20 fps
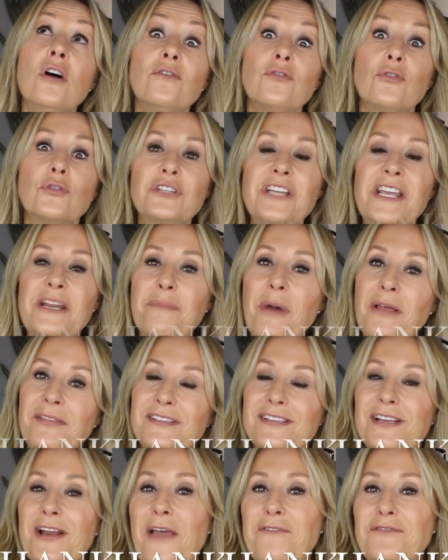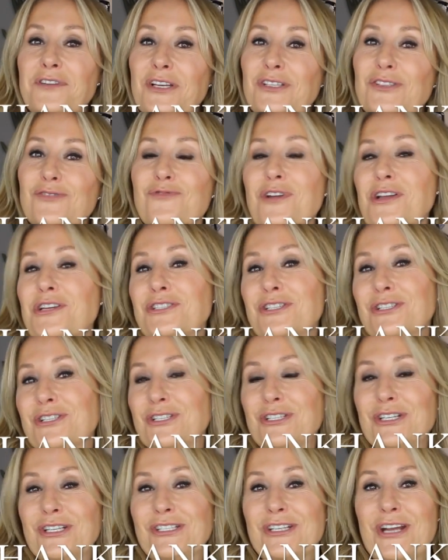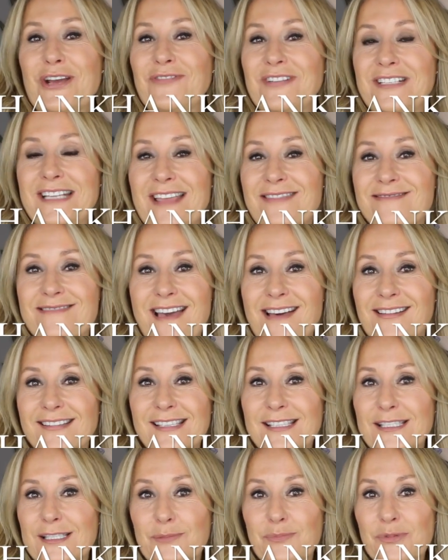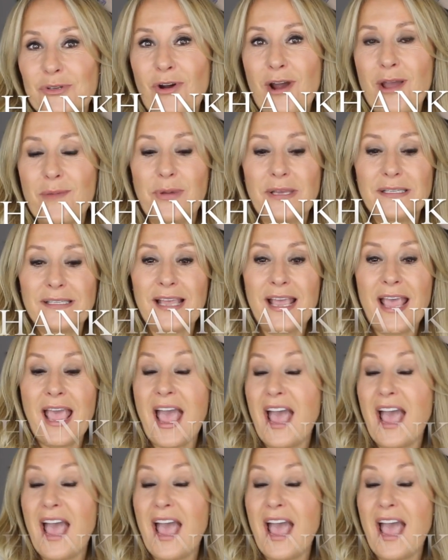14 months and I've just reached just over 10,000 subscribers.